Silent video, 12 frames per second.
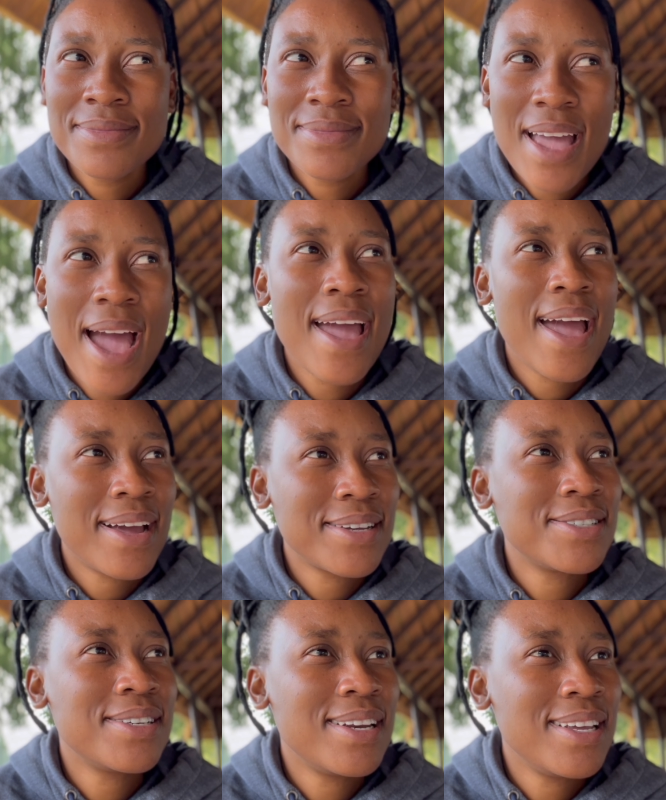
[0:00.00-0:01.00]
I
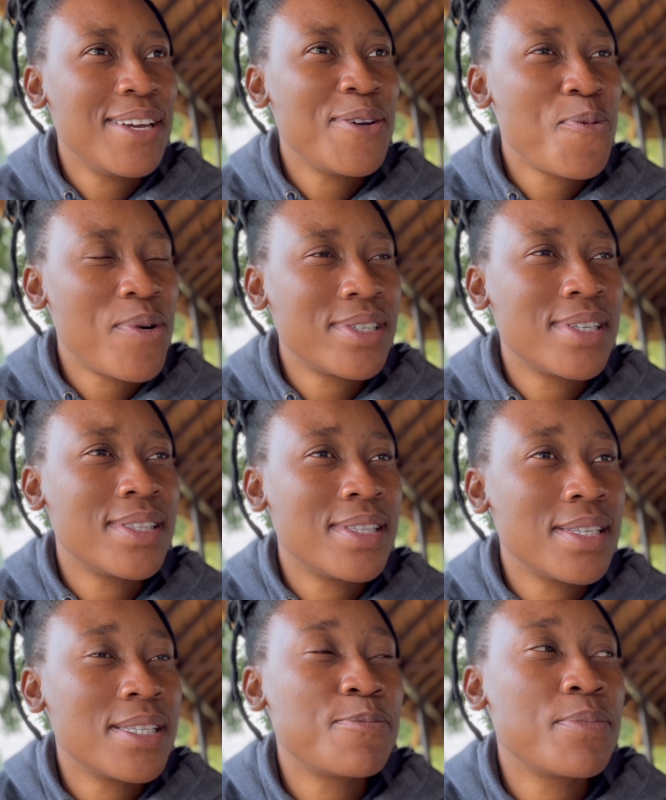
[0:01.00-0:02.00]
actually wanted
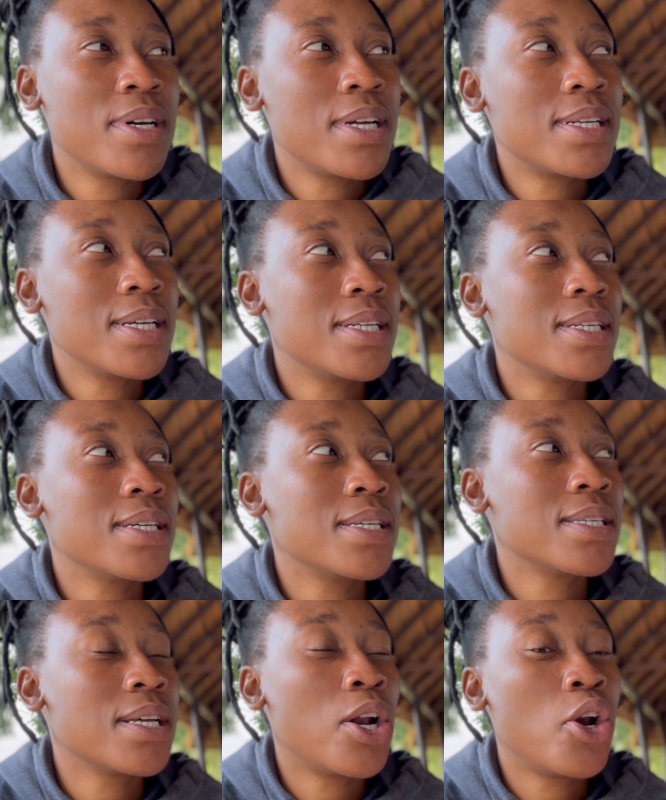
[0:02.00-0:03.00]
this but it
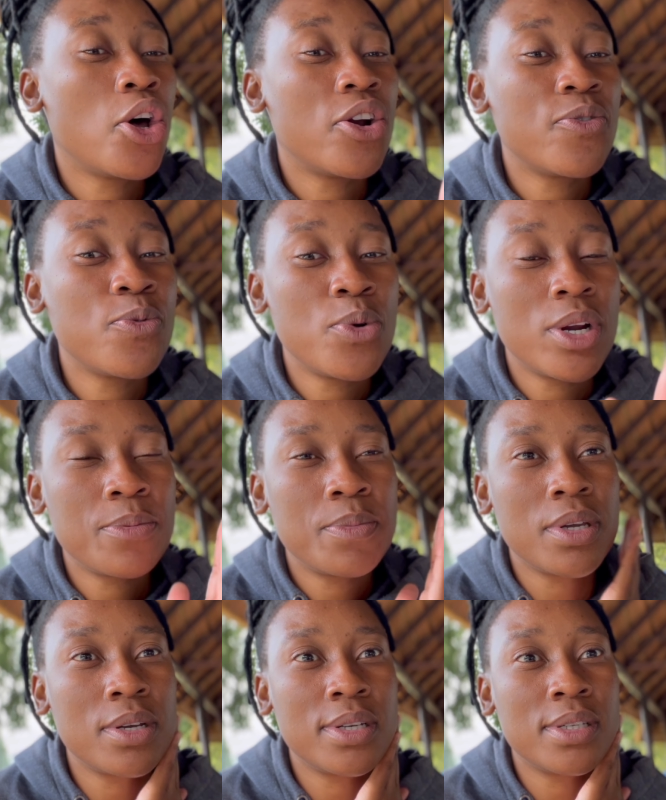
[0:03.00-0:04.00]
is a lot of work
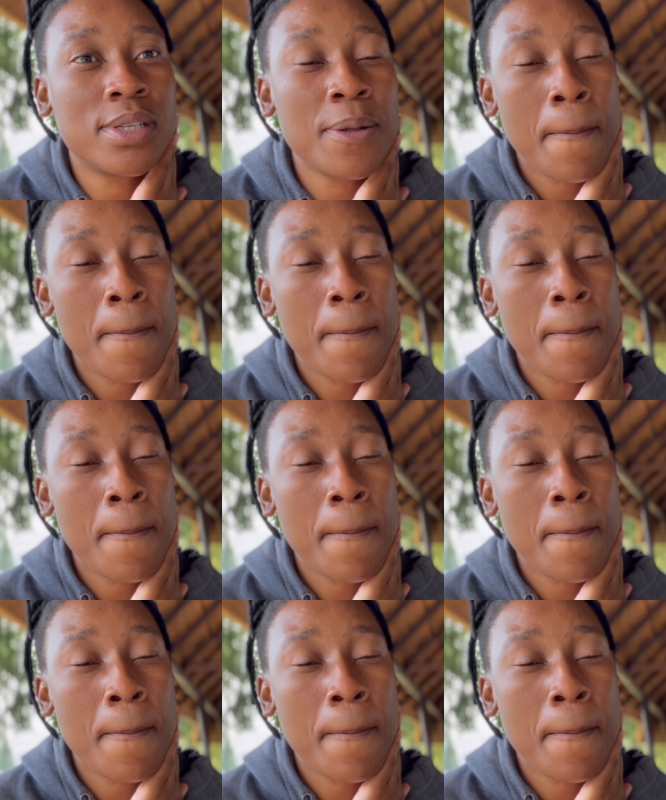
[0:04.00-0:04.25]
because